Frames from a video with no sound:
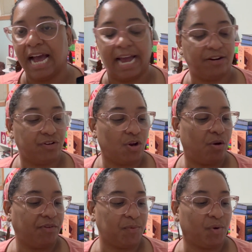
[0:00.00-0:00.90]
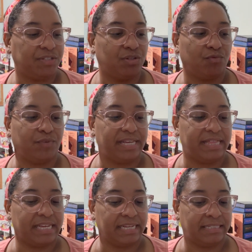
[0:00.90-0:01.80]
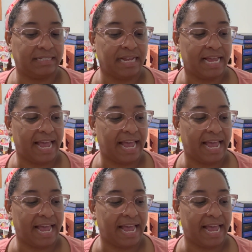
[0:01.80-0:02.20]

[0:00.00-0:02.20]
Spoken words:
I don't know if I'm going to read this